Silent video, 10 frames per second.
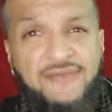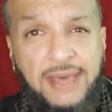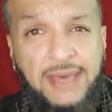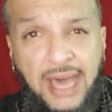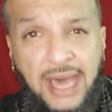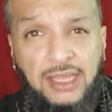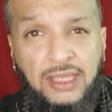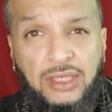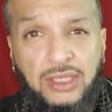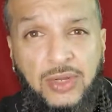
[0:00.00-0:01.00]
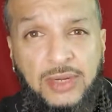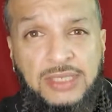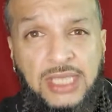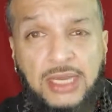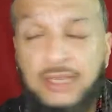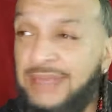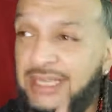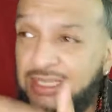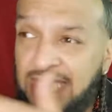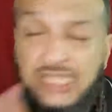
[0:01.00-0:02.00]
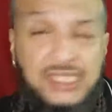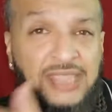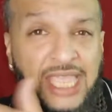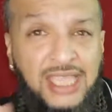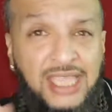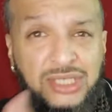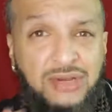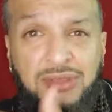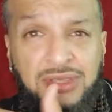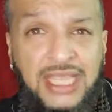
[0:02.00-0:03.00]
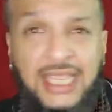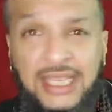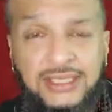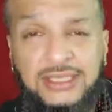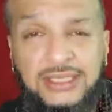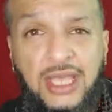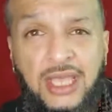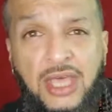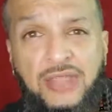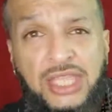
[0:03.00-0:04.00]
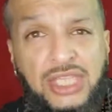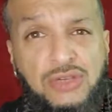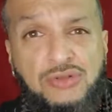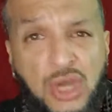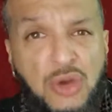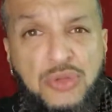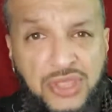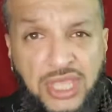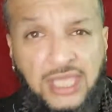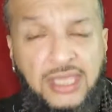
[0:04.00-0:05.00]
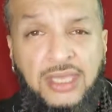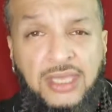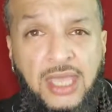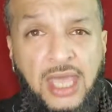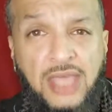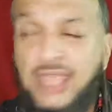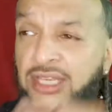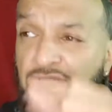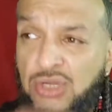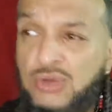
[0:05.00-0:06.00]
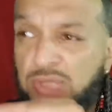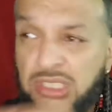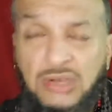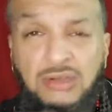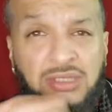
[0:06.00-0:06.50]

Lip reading: that body. You know what I'm saying? Because they think certain things that you don't think. They do certain